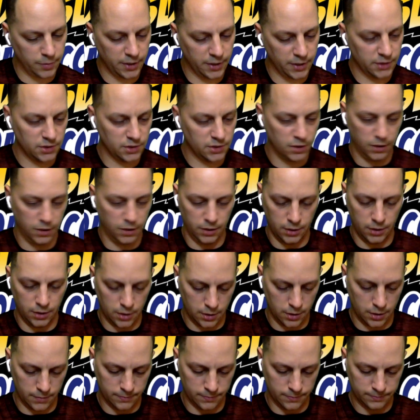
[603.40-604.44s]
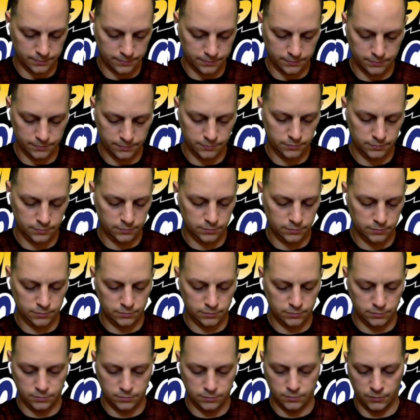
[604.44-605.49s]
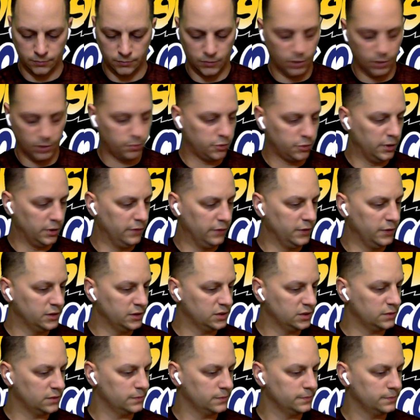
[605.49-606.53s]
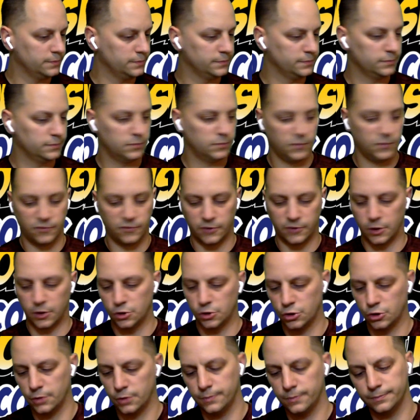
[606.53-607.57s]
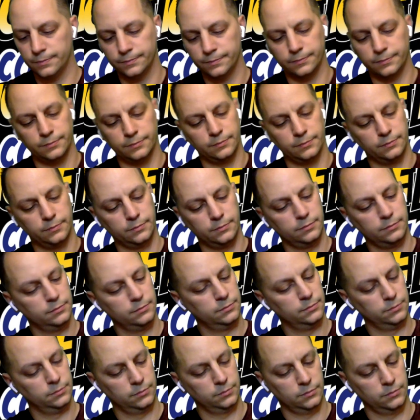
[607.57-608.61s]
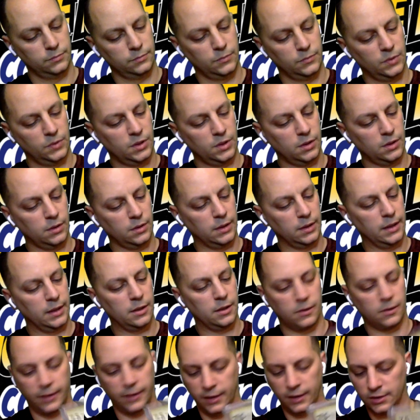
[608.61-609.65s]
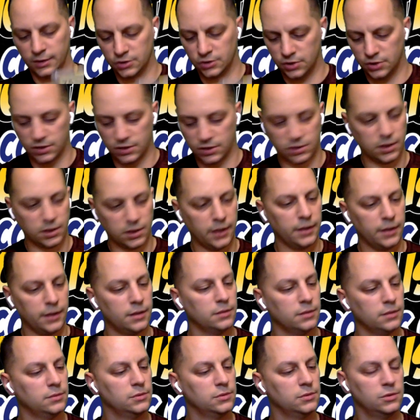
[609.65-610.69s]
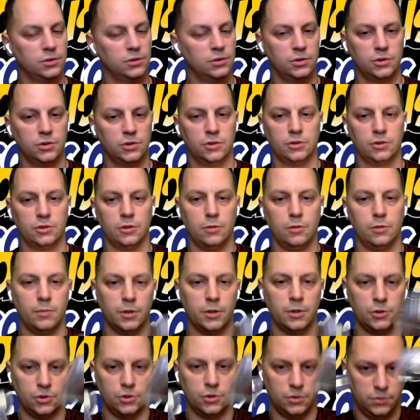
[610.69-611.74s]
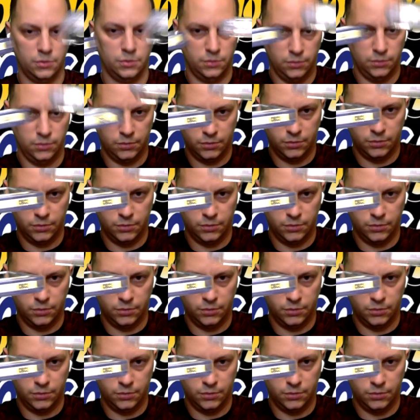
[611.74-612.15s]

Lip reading: compared to the previous version, the lettering is just like so much,